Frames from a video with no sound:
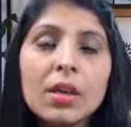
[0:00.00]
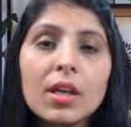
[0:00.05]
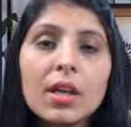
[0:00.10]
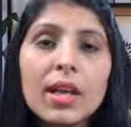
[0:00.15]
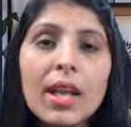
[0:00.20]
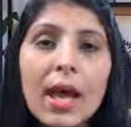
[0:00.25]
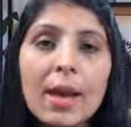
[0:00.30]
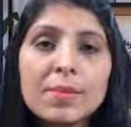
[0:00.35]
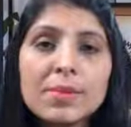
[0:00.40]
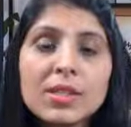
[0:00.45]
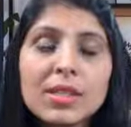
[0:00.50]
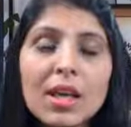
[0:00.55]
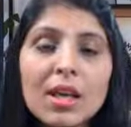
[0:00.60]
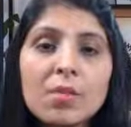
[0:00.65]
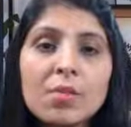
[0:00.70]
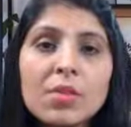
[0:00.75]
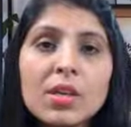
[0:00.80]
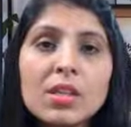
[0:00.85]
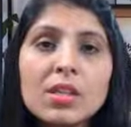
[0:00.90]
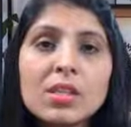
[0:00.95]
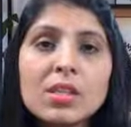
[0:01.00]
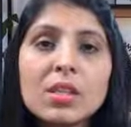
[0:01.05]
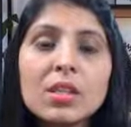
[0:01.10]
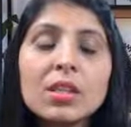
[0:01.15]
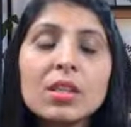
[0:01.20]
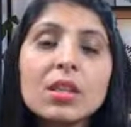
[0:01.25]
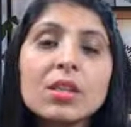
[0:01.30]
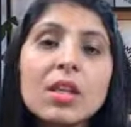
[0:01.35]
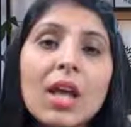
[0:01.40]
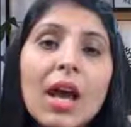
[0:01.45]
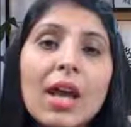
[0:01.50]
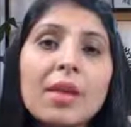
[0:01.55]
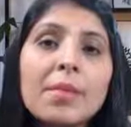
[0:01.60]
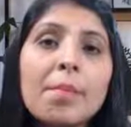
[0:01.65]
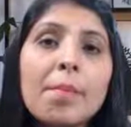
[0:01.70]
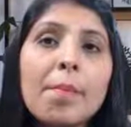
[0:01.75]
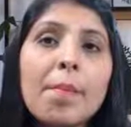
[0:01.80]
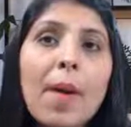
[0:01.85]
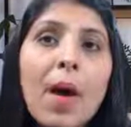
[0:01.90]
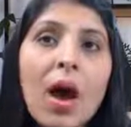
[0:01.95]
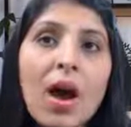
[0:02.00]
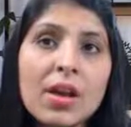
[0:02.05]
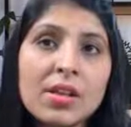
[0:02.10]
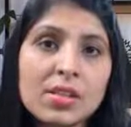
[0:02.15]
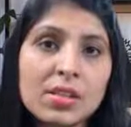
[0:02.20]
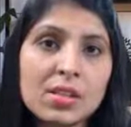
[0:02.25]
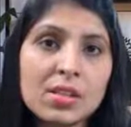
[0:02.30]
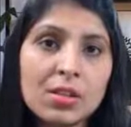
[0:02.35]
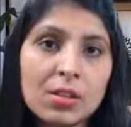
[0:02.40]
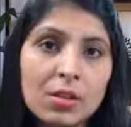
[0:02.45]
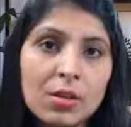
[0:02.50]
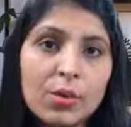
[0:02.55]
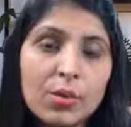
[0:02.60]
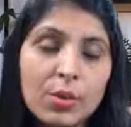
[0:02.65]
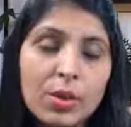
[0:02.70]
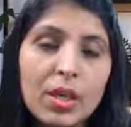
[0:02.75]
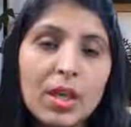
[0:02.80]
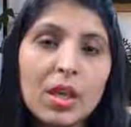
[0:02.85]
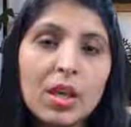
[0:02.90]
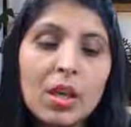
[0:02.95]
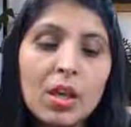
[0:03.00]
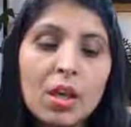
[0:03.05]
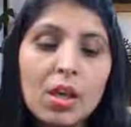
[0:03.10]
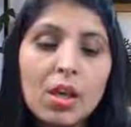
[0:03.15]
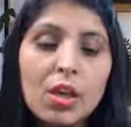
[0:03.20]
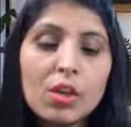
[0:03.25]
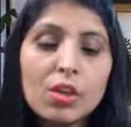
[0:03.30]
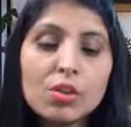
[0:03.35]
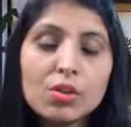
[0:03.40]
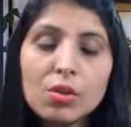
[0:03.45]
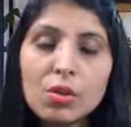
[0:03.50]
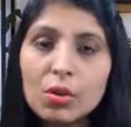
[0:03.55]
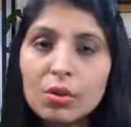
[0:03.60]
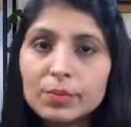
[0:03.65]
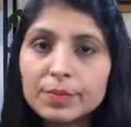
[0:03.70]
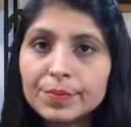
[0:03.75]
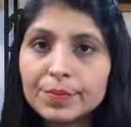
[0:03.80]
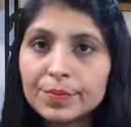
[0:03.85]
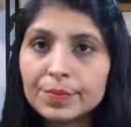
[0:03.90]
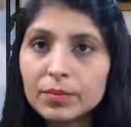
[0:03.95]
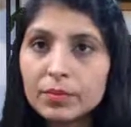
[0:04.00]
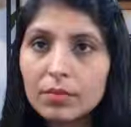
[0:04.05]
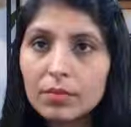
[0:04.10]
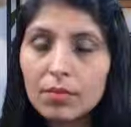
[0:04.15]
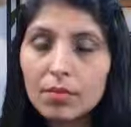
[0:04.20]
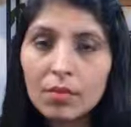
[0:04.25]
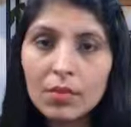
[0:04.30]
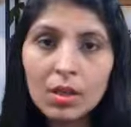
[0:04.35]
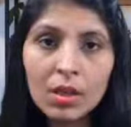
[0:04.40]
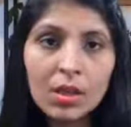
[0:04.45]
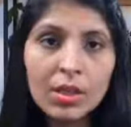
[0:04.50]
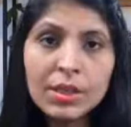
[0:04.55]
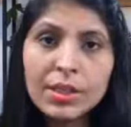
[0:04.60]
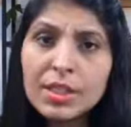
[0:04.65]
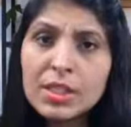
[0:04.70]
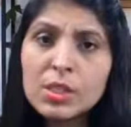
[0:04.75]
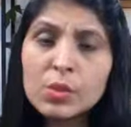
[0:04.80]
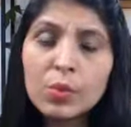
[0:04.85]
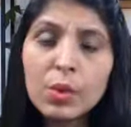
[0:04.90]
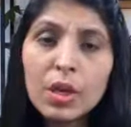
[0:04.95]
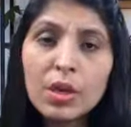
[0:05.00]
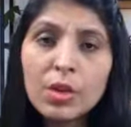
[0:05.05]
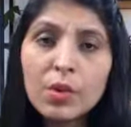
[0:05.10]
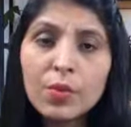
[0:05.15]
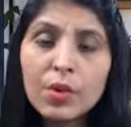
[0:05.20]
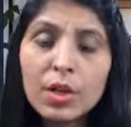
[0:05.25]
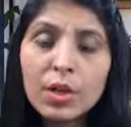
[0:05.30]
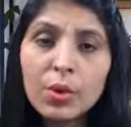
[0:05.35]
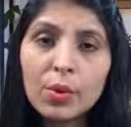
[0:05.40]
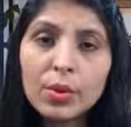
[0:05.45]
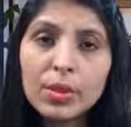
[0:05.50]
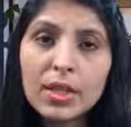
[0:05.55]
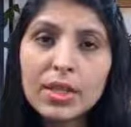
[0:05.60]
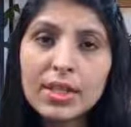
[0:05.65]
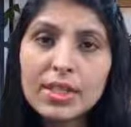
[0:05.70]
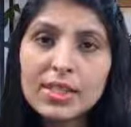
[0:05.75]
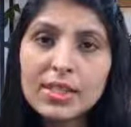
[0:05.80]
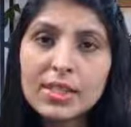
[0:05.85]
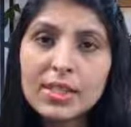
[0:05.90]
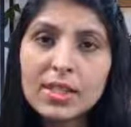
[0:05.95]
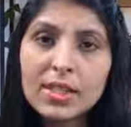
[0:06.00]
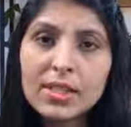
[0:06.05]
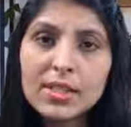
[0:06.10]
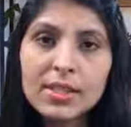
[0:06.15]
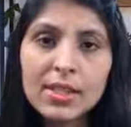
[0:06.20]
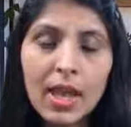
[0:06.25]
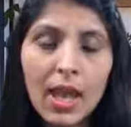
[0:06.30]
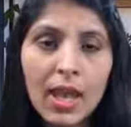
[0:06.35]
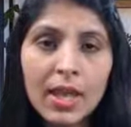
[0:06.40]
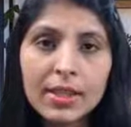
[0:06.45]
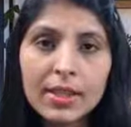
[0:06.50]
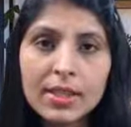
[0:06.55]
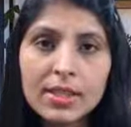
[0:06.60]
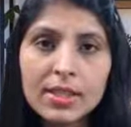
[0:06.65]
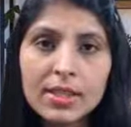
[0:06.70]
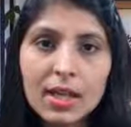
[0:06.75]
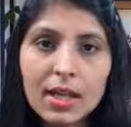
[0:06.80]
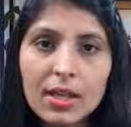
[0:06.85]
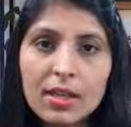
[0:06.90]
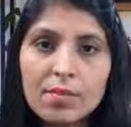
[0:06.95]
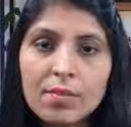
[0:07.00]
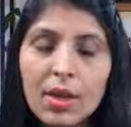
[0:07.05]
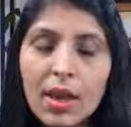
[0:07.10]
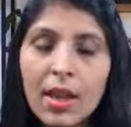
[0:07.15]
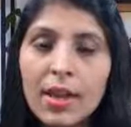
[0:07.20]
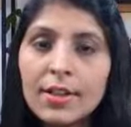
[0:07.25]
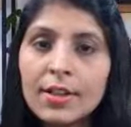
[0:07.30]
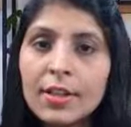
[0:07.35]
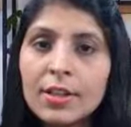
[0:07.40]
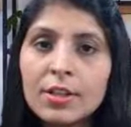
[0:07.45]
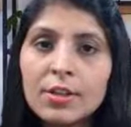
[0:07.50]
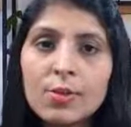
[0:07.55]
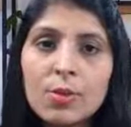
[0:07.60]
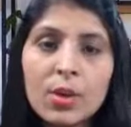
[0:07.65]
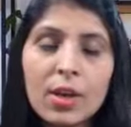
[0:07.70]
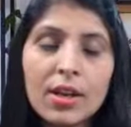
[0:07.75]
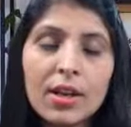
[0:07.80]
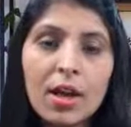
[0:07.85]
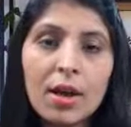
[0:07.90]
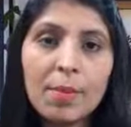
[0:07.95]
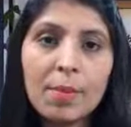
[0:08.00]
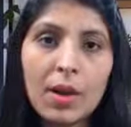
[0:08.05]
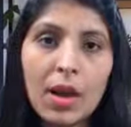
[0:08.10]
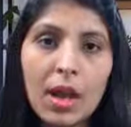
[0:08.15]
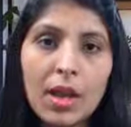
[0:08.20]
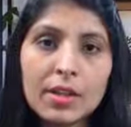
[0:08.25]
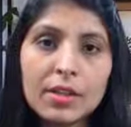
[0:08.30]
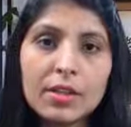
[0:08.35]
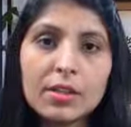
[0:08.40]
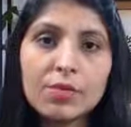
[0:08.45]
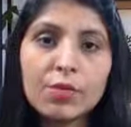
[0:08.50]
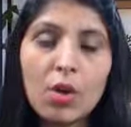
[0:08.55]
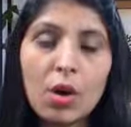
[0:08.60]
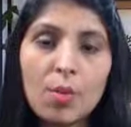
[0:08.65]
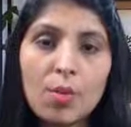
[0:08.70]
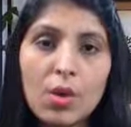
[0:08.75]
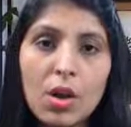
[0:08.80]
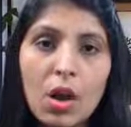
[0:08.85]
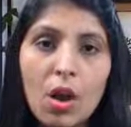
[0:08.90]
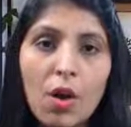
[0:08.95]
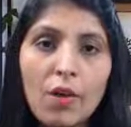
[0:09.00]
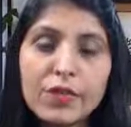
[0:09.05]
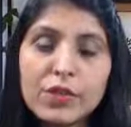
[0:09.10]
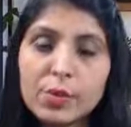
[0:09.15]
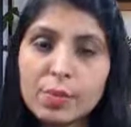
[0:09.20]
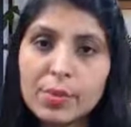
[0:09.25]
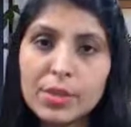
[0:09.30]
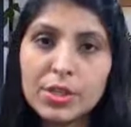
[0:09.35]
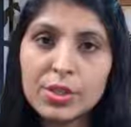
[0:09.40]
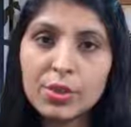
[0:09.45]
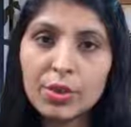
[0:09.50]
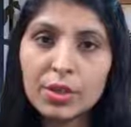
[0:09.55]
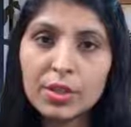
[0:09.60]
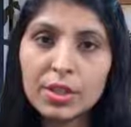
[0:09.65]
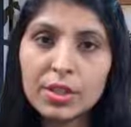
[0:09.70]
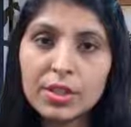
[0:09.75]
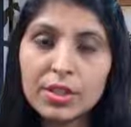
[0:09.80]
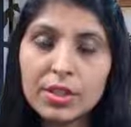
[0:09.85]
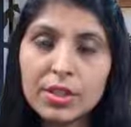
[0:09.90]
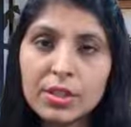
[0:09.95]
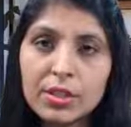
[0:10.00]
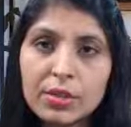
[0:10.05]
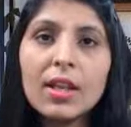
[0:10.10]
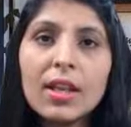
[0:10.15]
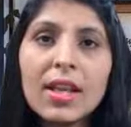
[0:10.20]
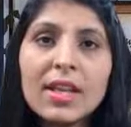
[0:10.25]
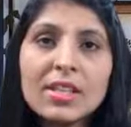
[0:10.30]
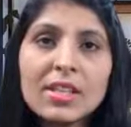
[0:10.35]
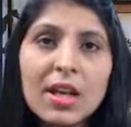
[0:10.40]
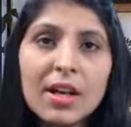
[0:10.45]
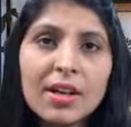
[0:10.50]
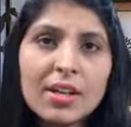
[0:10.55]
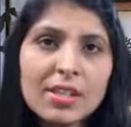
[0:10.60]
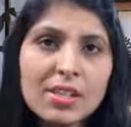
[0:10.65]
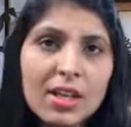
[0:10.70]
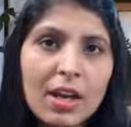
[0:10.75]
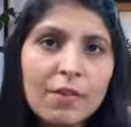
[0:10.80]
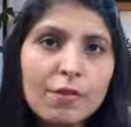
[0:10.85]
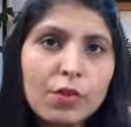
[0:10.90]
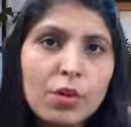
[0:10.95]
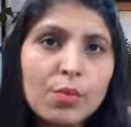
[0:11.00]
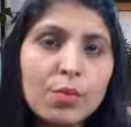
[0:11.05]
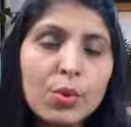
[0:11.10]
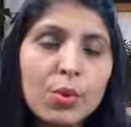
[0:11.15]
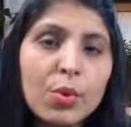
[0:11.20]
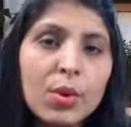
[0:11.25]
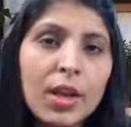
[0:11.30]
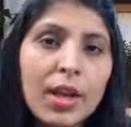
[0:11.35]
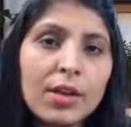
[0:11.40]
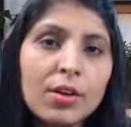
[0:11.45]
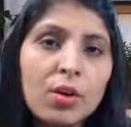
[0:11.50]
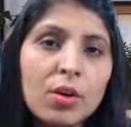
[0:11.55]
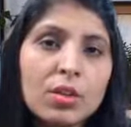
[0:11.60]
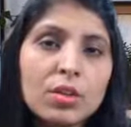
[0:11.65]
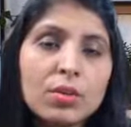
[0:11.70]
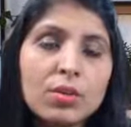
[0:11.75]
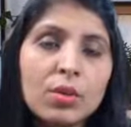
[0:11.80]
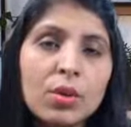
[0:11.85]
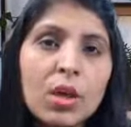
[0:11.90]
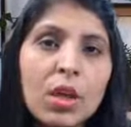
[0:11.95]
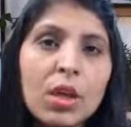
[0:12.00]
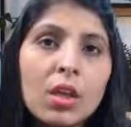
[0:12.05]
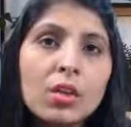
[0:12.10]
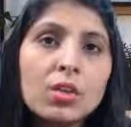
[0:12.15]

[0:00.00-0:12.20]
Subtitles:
Elapsed time means the time passed. Okay, so this way you will know the distance and the time, and then you can apply the formula of speed on it. Let's understand for blue line also.